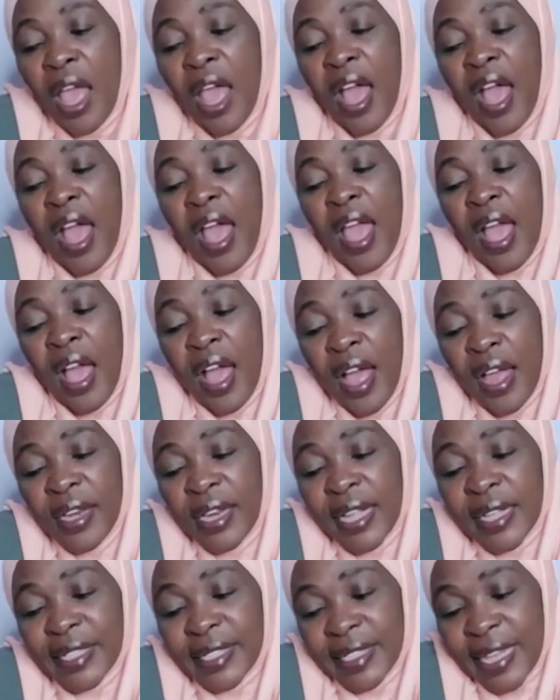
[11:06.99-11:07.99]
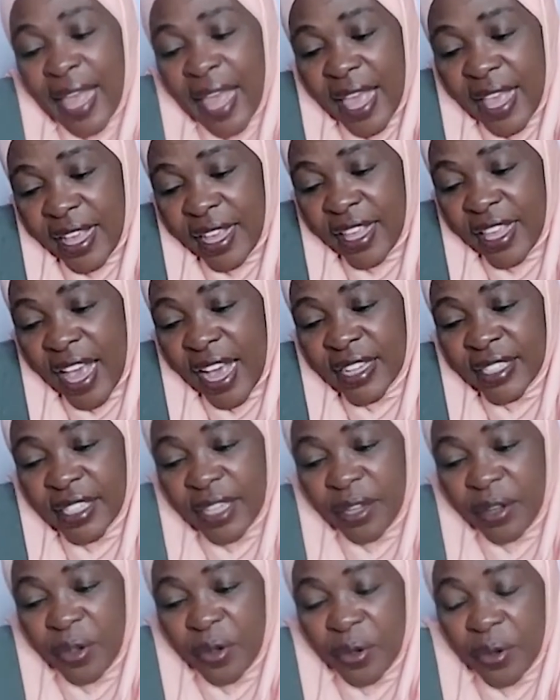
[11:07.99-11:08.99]
I had a saying years
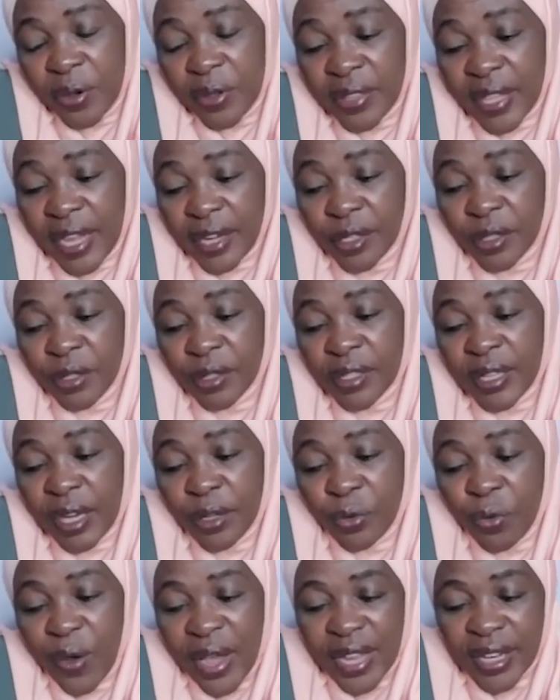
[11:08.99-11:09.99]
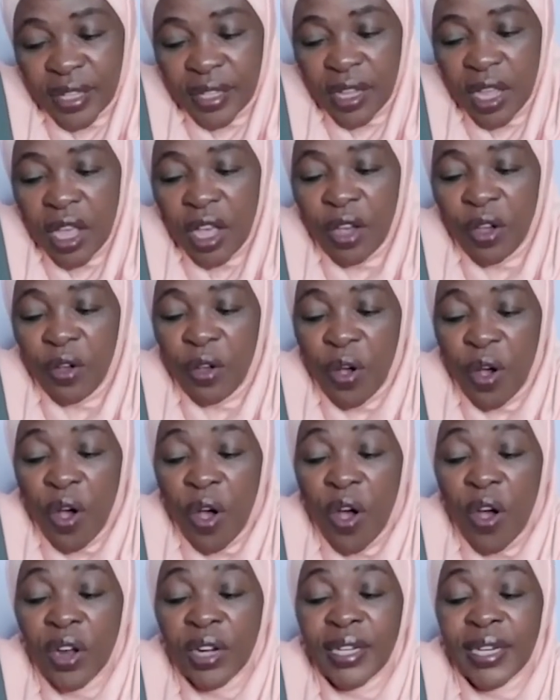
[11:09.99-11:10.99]
ago that went,
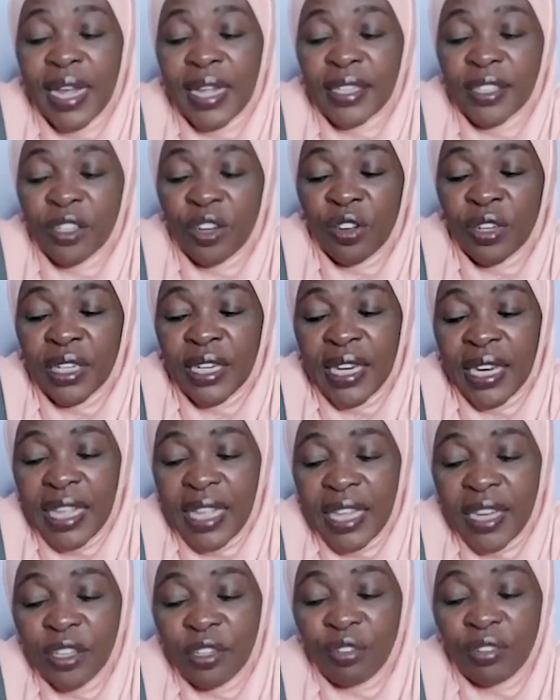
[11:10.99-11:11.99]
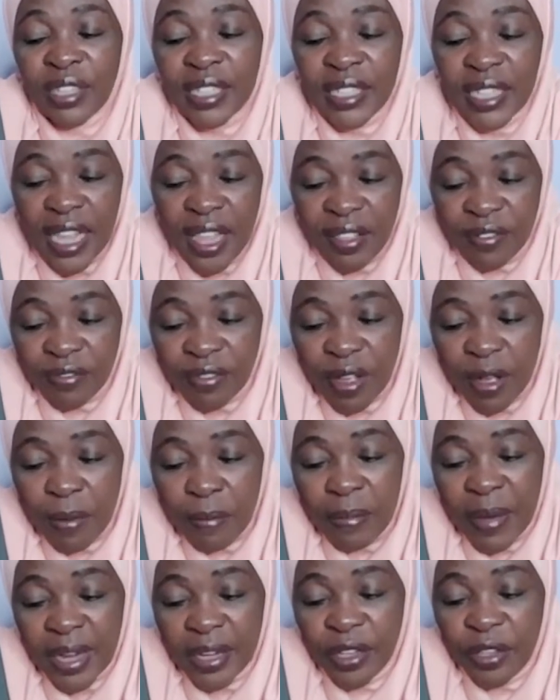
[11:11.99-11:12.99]
God does not need to receive,
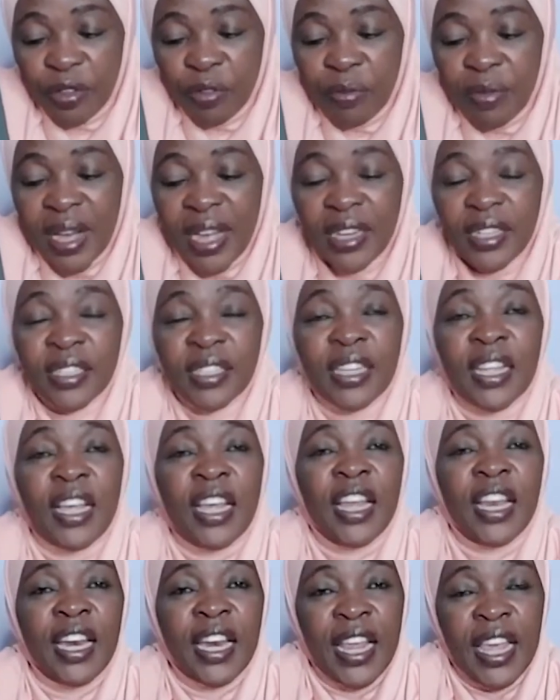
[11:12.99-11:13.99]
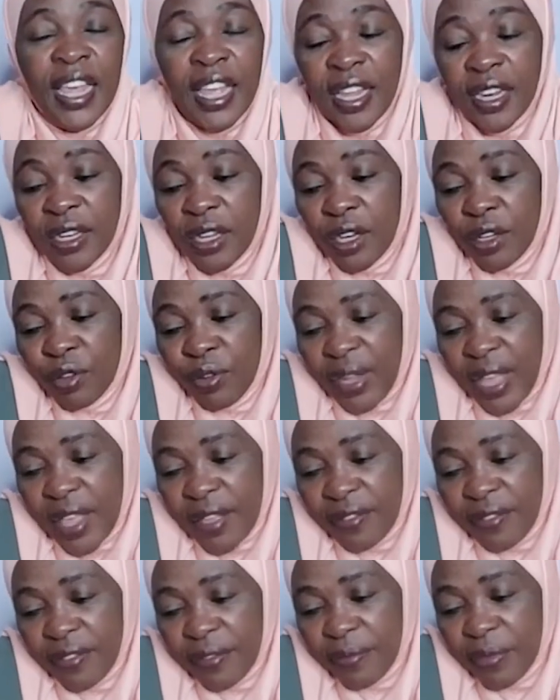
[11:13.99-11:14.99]
but humans need to give.